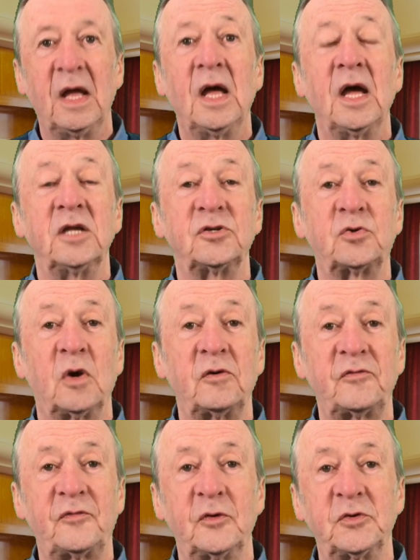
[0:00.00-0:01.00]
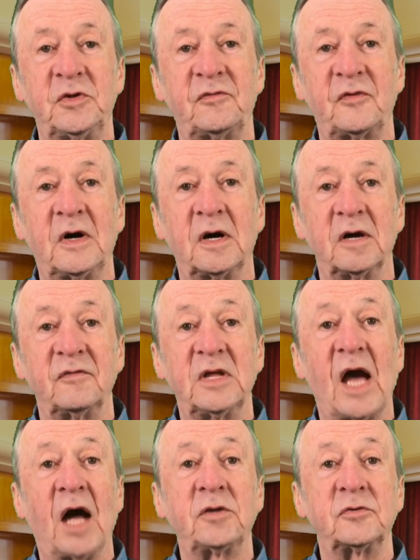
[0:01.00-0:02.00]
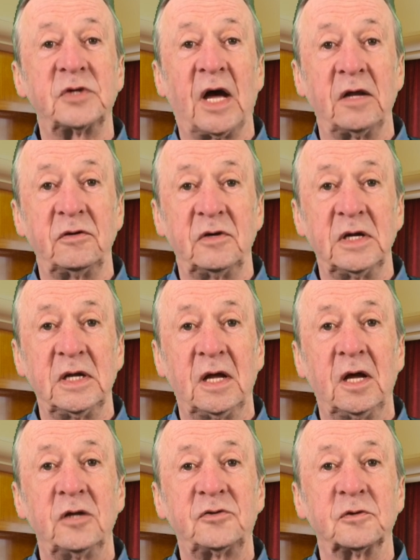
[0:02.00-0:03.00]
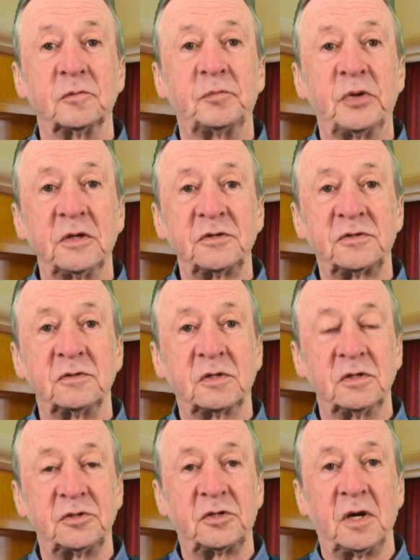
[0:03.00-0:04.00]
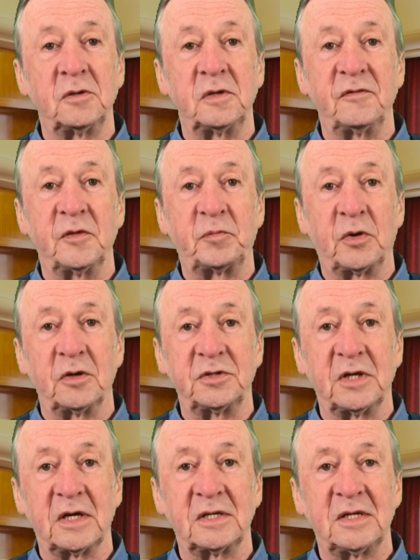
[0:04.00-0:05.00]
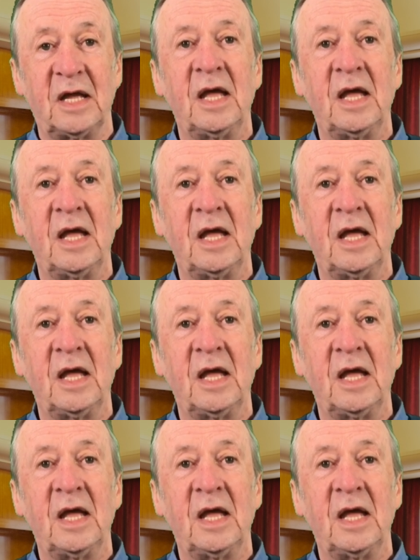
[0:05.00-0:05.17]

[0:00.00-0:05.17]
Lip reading: In 1245, the adult Henry took personal control of the project,